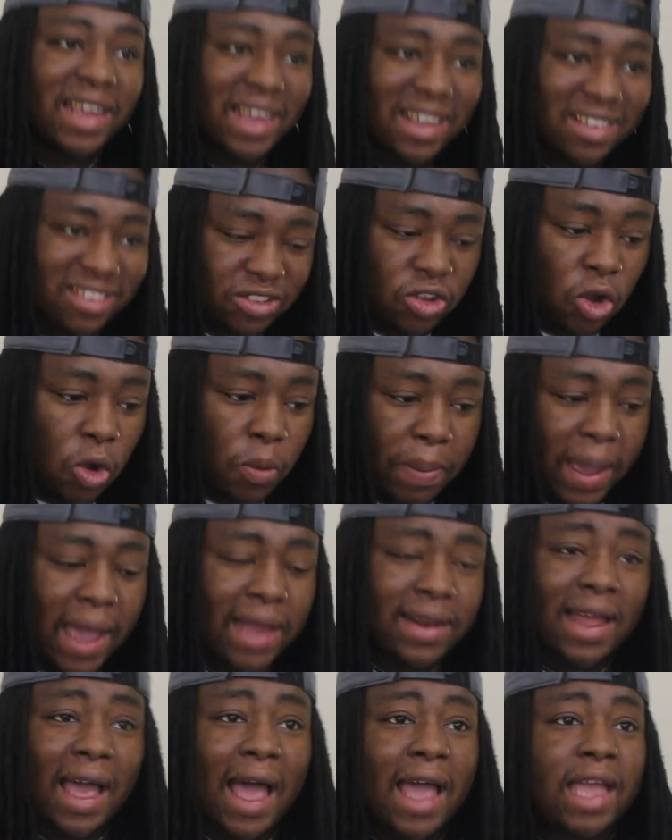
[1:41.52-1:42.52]
It's so
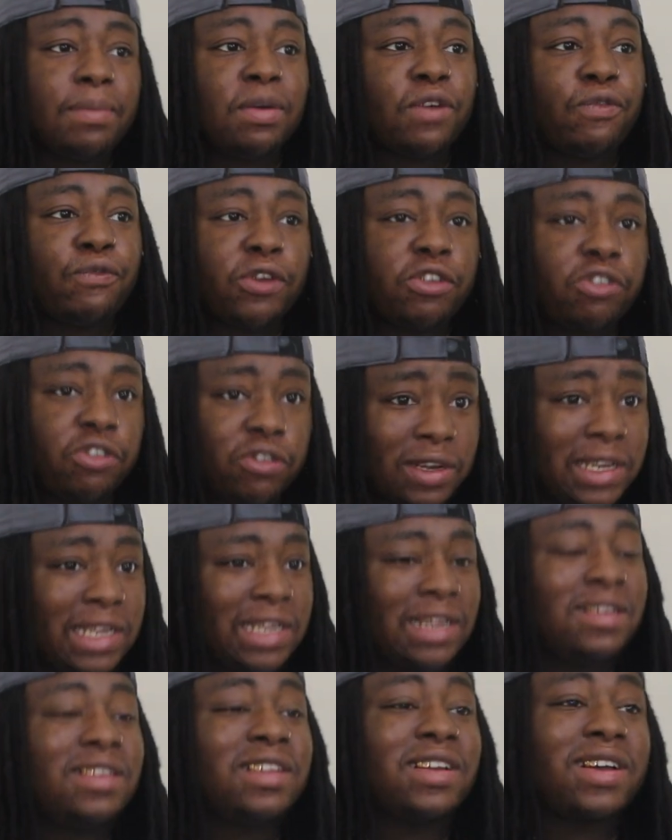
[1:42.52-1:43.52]
bad that I am
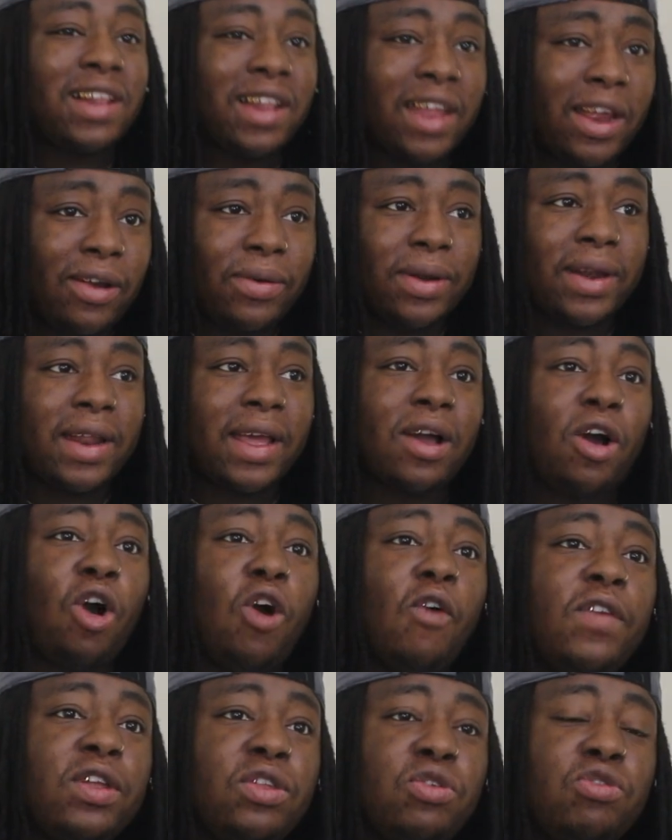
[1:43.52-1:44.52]
officially declaring that
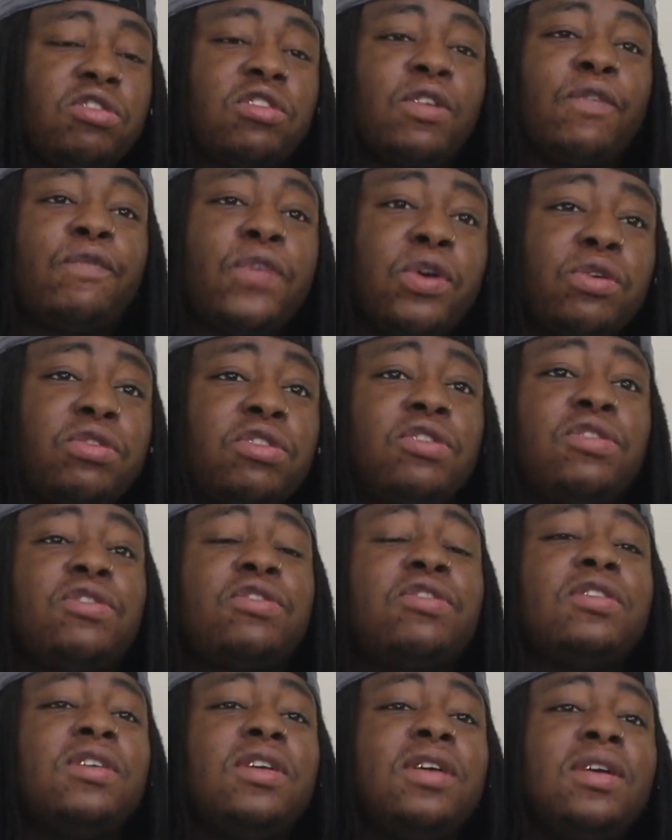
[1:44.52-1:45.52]
overuse of
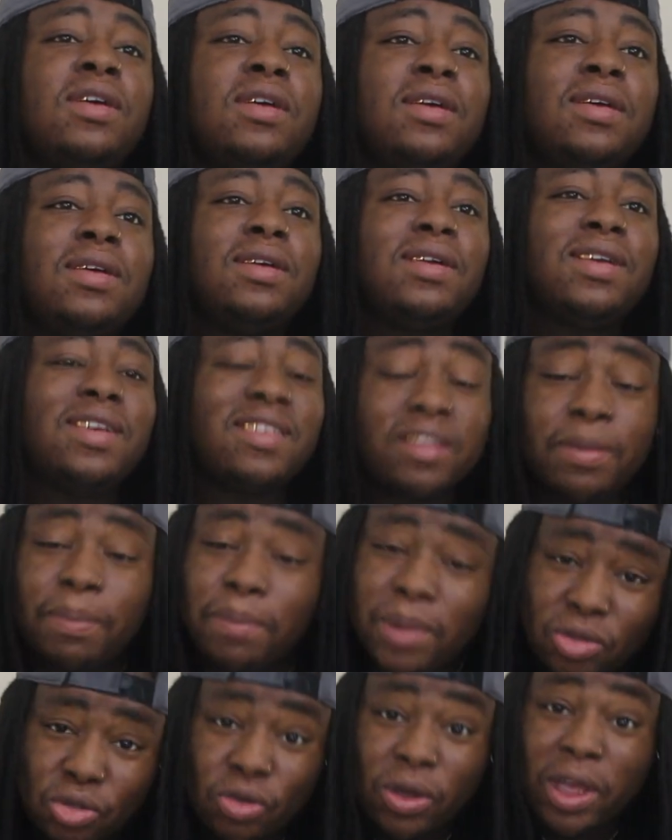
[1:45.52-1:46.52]
filters is a
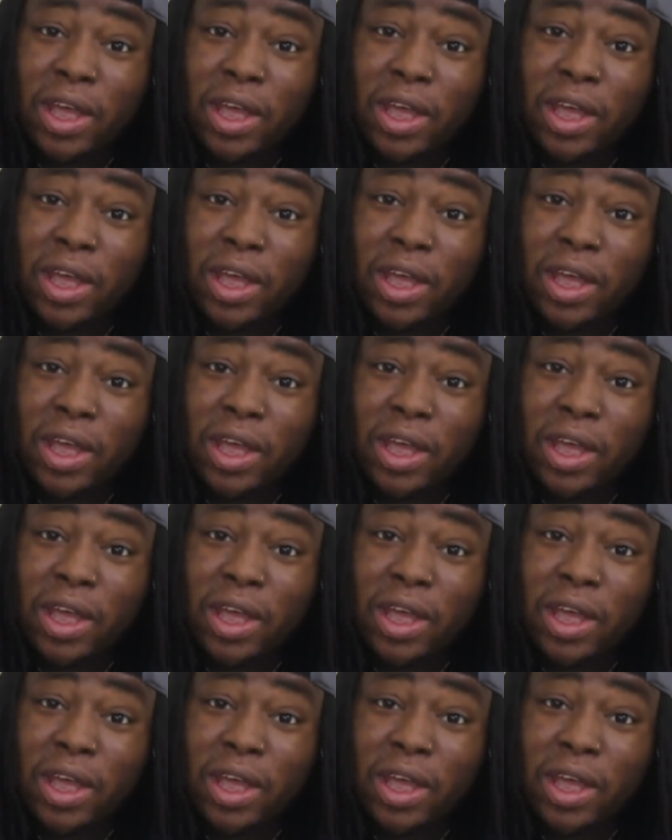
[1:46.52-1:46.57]
mental